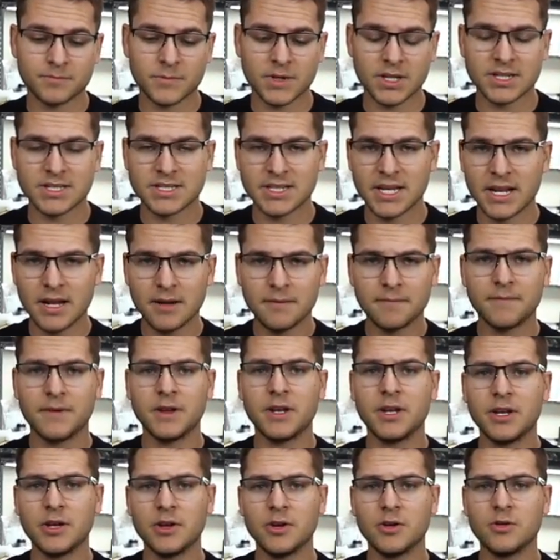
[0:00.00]
setup
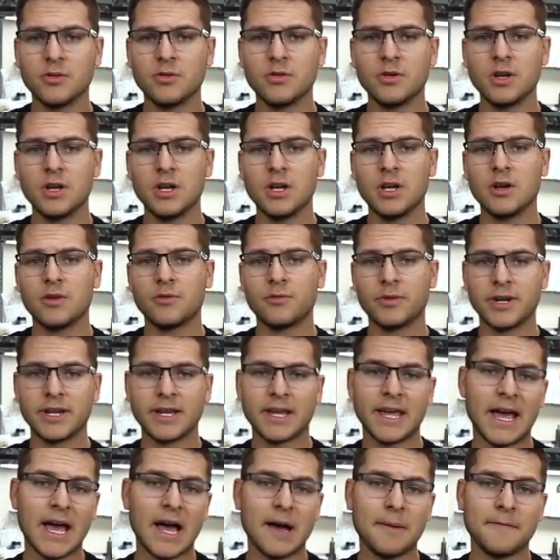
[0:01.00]
video
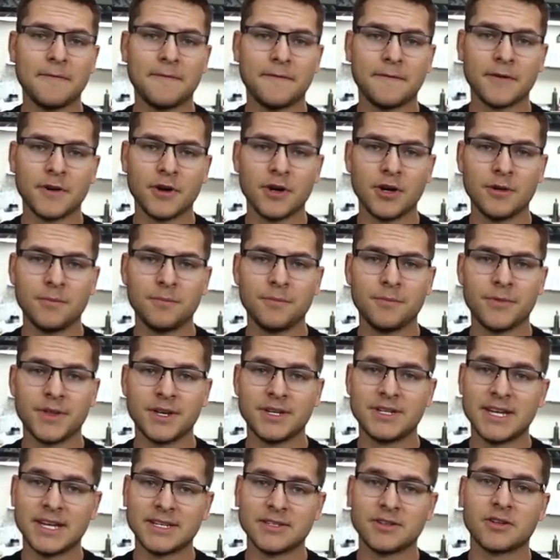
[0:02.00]
recap from the
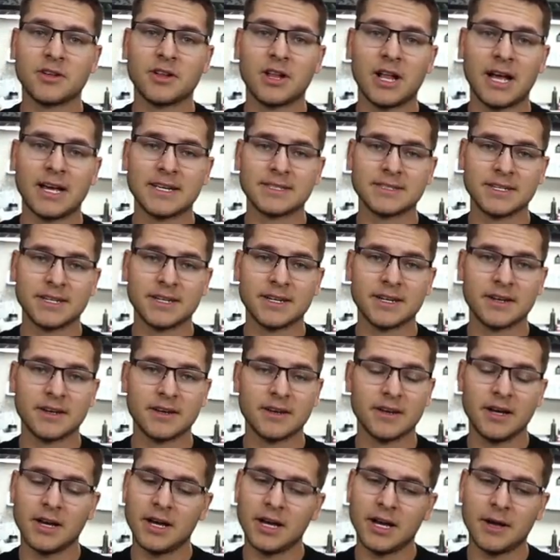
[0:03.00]
Desert Classic
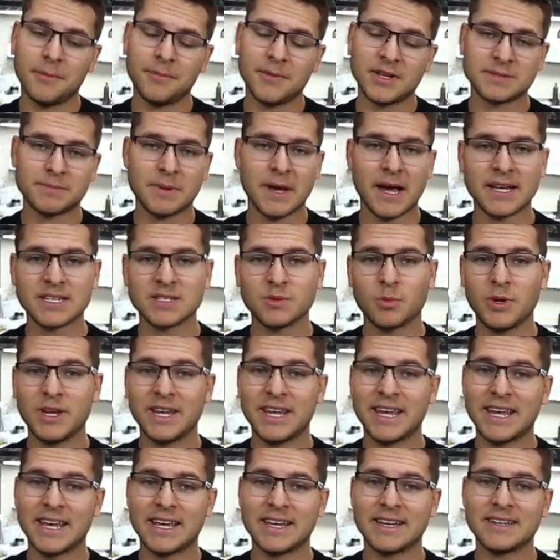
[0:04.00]
this past
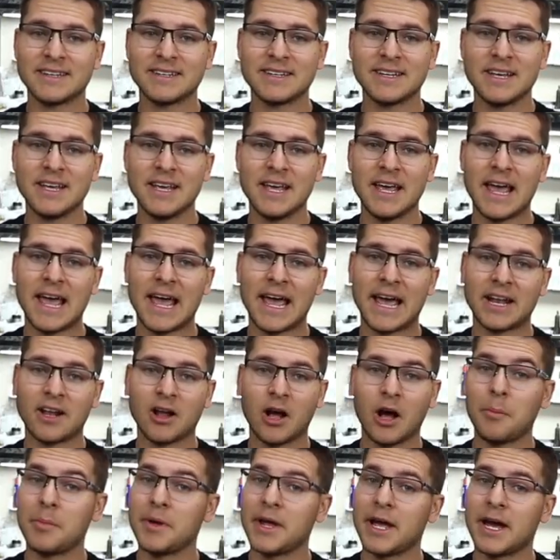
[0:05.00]
weekend at
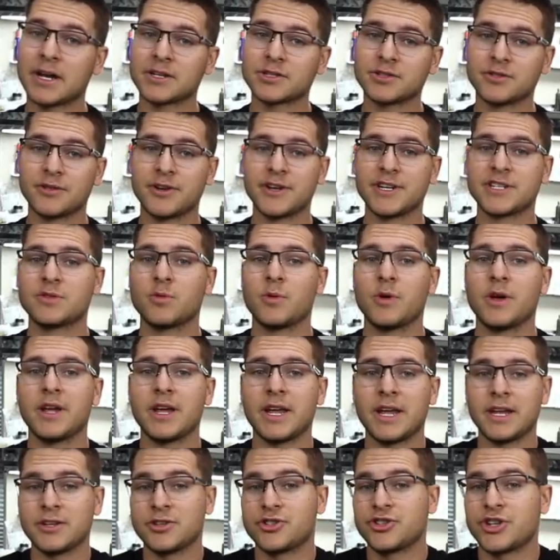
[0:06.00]
Hobby Action Raceway
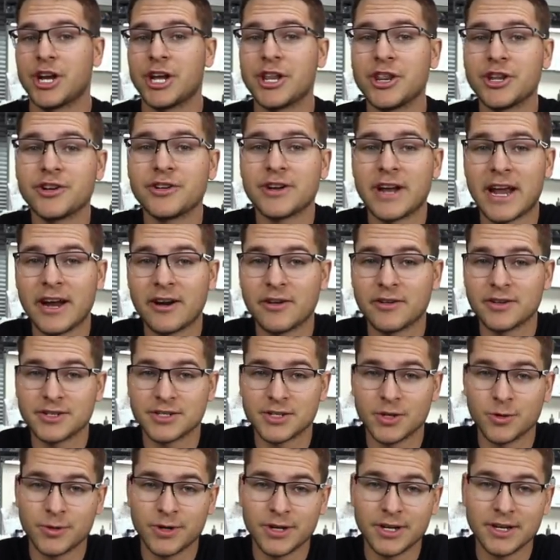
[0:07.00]
in Chandler,
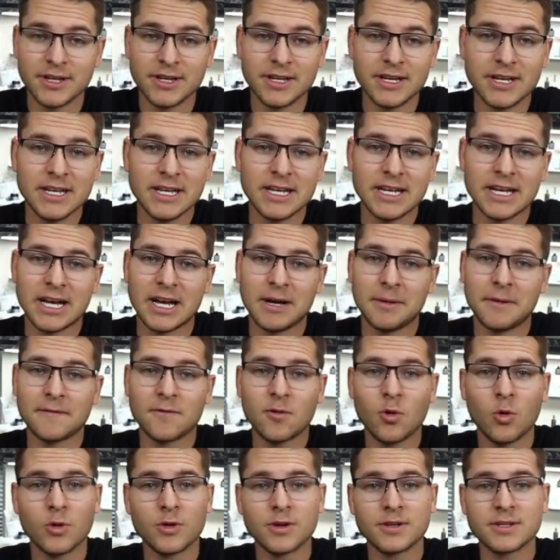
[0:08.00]
Arizona. Of
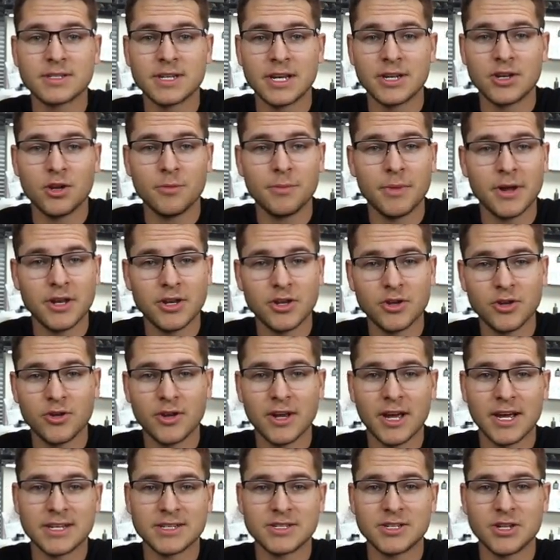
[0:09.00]
course, I know many of you
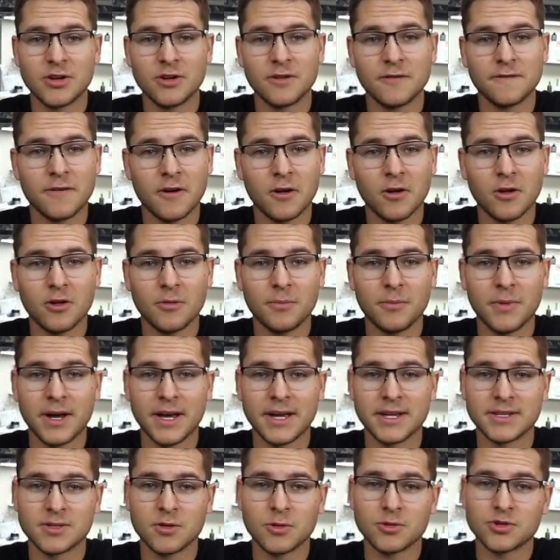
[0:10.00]
guys follow
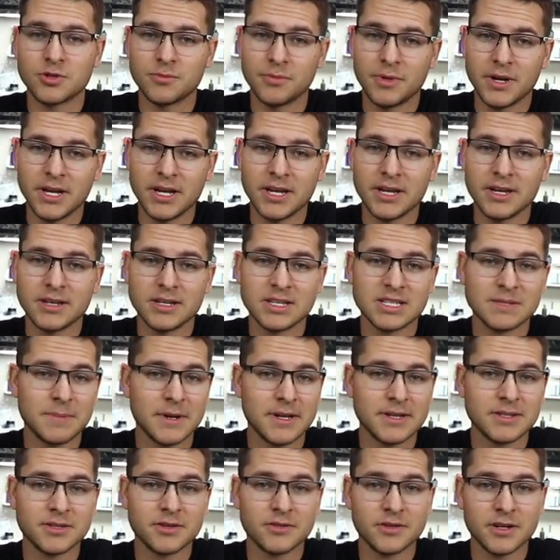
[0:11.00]
my social media,
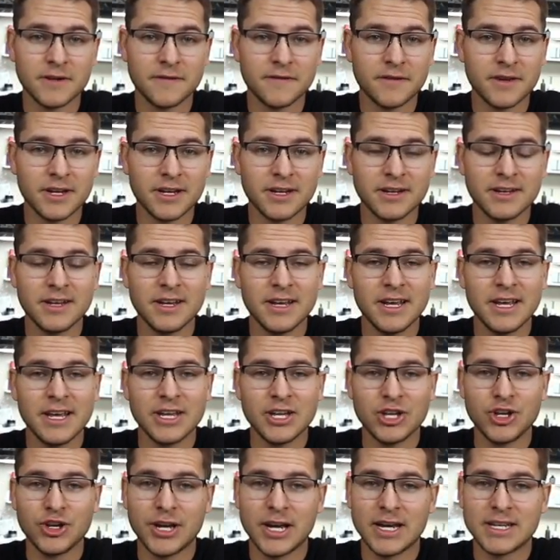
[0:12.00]
Spencer Rivkin.
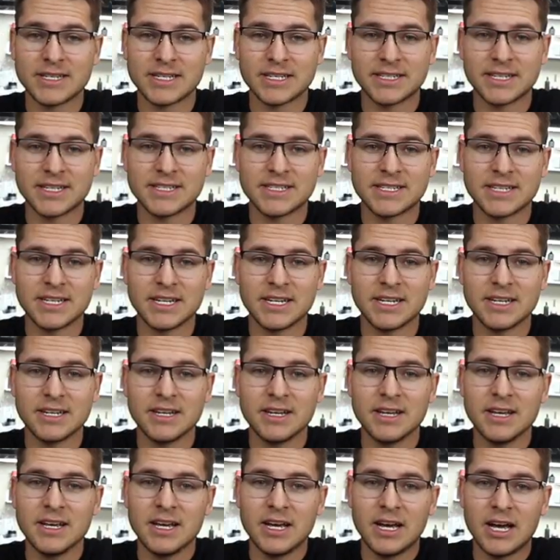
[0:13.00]
You guys get to see
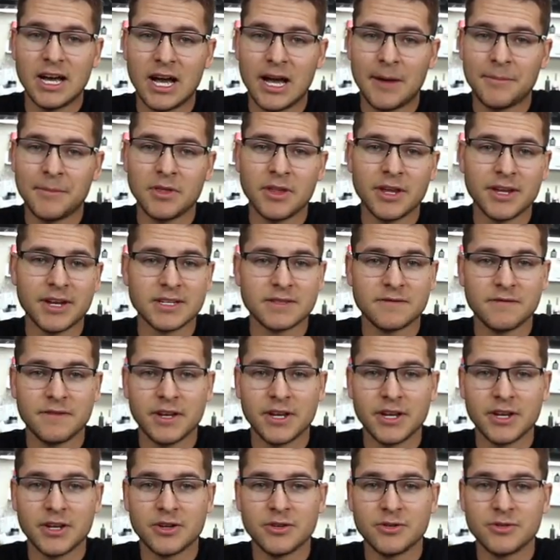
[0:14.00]
the latest
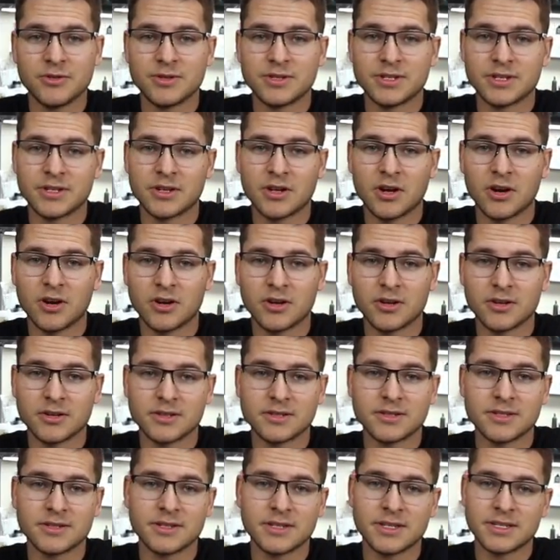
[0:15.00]
videos and
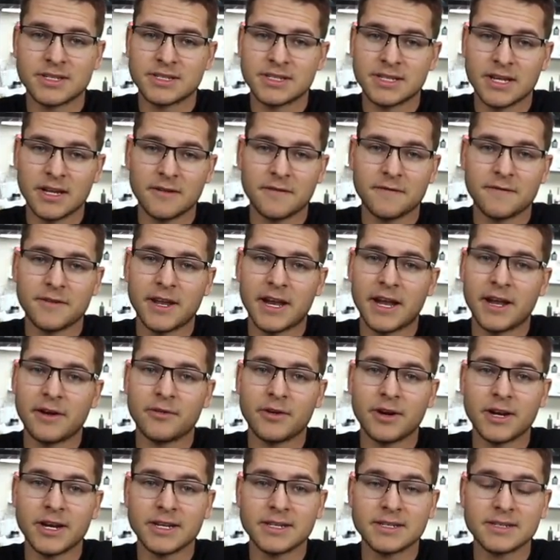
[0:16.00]
cars and stuff that I
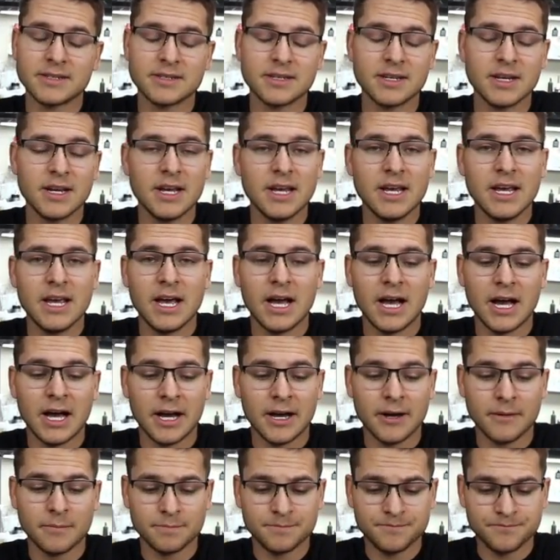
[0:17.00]
race.
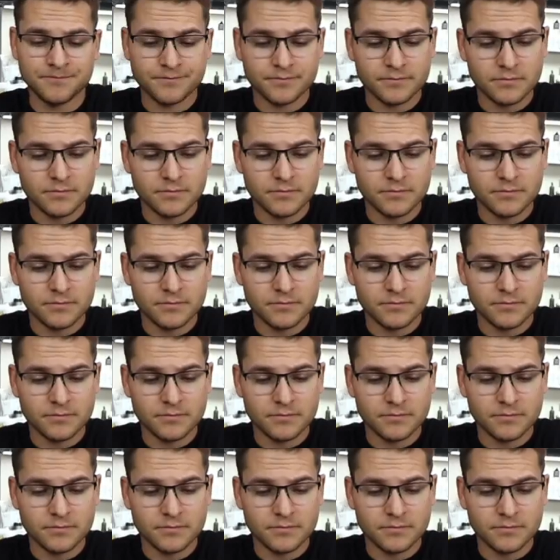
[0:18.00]
And